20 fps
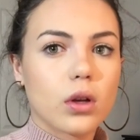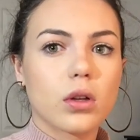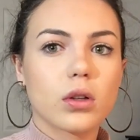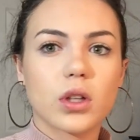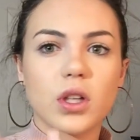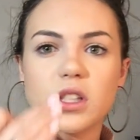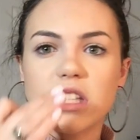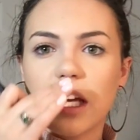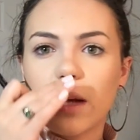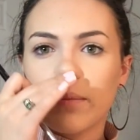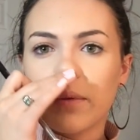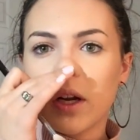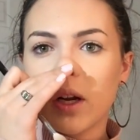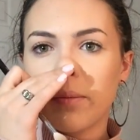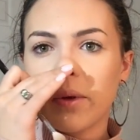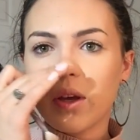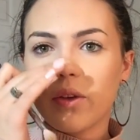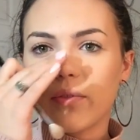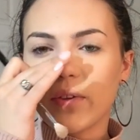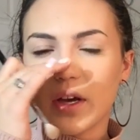Because I'm not a
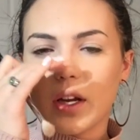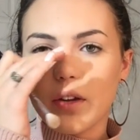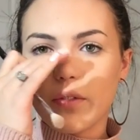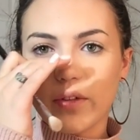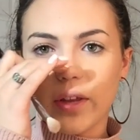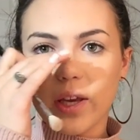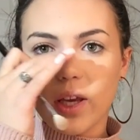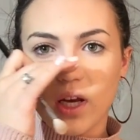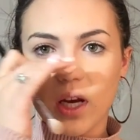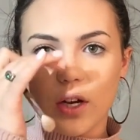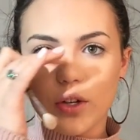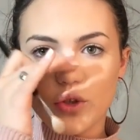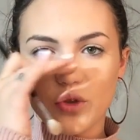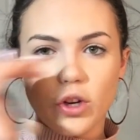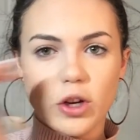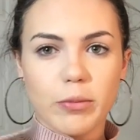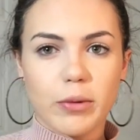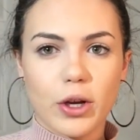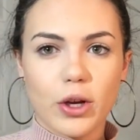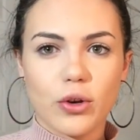big fan of like
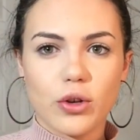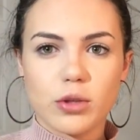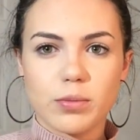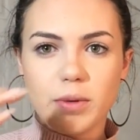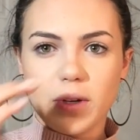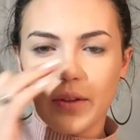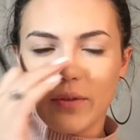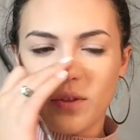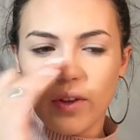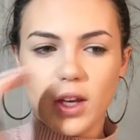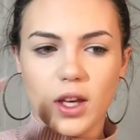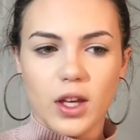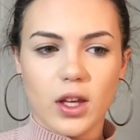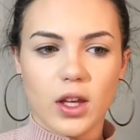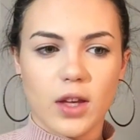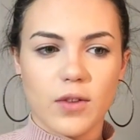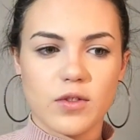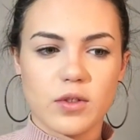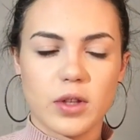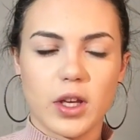contouring my nose, but I feel like it
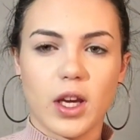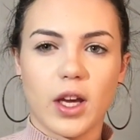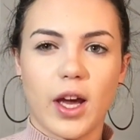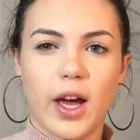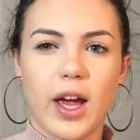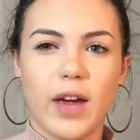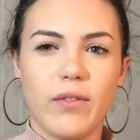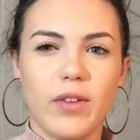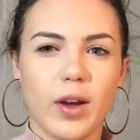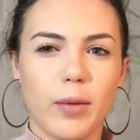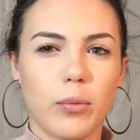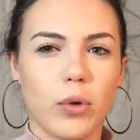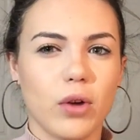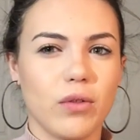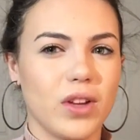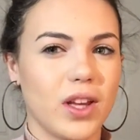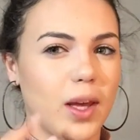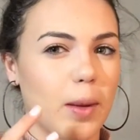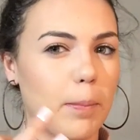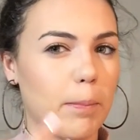gives like, I have like more of
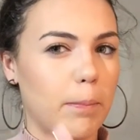like a